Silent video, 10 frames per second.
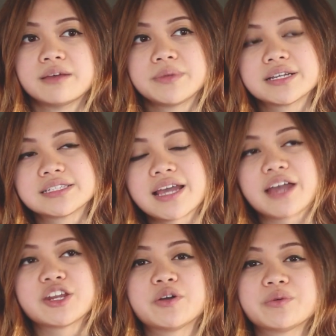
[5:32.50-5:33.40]
Because
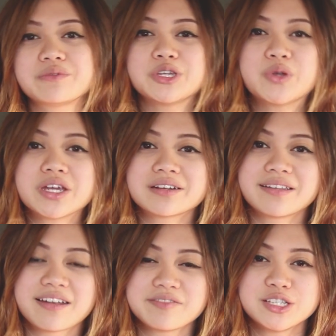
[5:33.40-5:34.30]
yeah, you know, you hear a
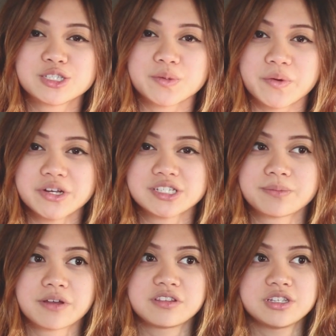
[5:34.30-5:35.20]
lot of these stories
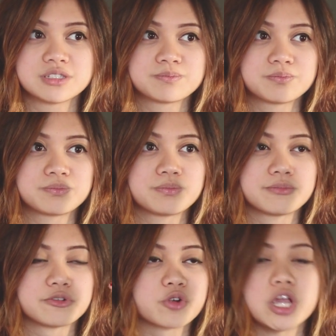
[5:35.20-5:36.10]
about these
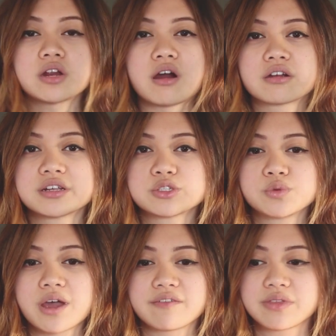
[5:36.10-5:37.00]
great artists
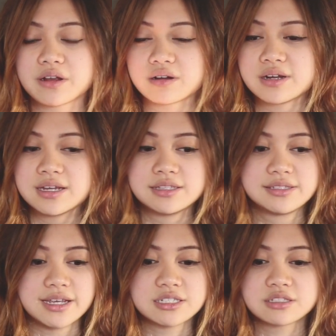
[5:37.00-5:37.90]
who have their
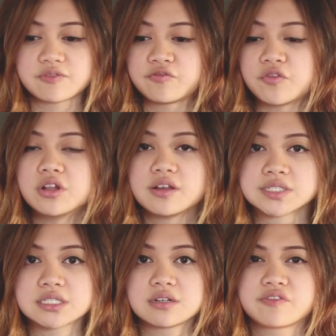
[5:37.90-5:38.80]
desks full of
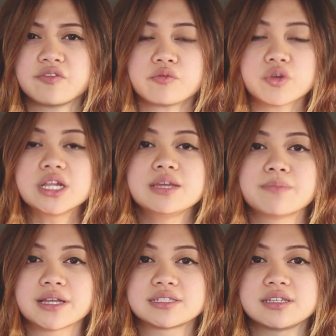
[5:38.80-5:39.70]
stuff, really
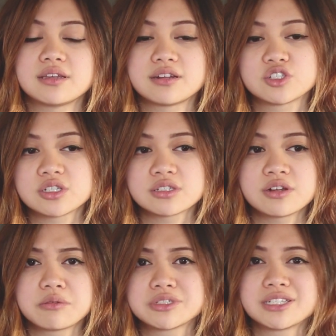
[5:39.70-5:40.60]
messy, and it's just, you
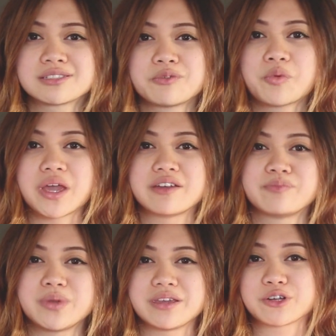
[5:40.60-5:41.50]
know, it's just a way
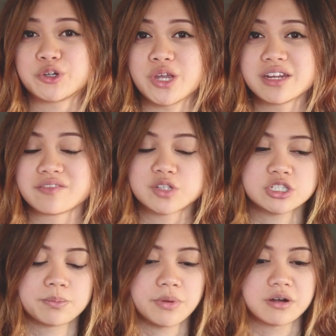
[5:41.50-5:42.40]
of being creative,
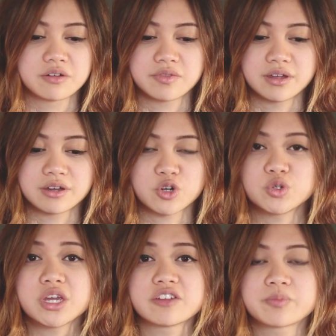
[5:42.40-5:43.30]
just a part of the
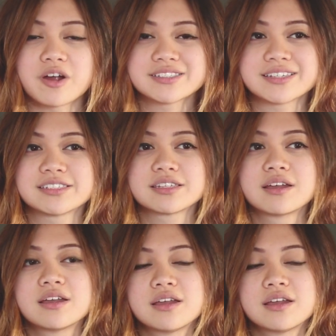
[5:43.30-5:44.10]
creative process.